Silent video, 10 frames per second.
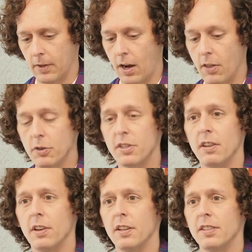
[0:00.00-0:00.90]
Others
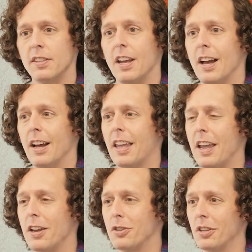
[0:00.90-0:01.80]
of us
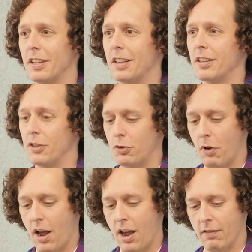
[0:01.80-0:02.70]
occasionally get to
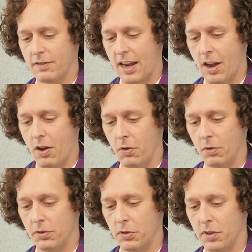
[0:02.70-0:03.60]
drive
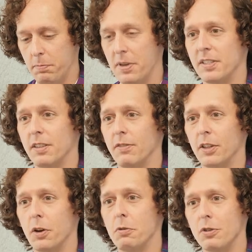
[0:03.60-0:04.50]
down to the
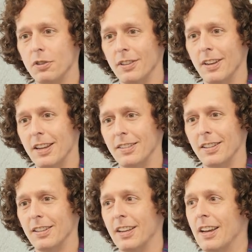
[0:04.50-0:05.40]
Pacific Ocean as
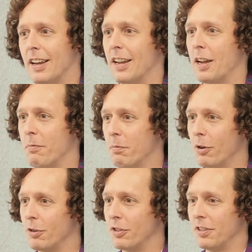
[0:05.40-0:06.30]
it
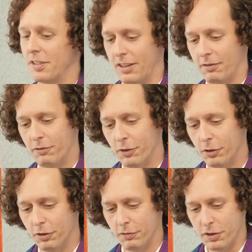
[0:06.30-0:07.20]
emerges in
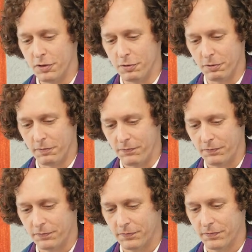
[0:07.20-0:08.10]
full view.
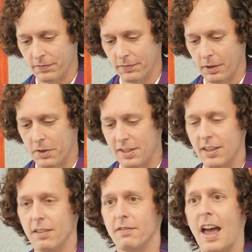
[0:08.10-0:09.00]
We see
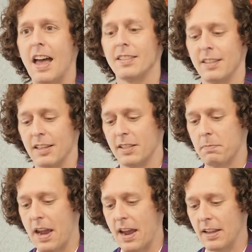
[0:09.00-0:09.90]
the vast
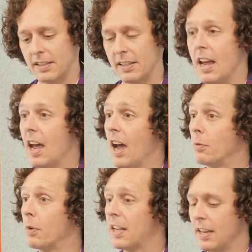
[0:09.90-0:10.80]
expanse
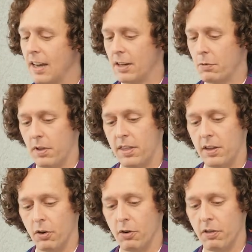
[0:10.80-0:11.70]
and reconnect with
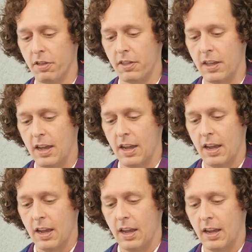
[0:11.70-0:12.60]
the earth.
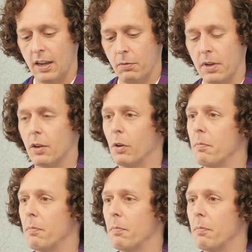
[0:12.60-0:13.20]
We get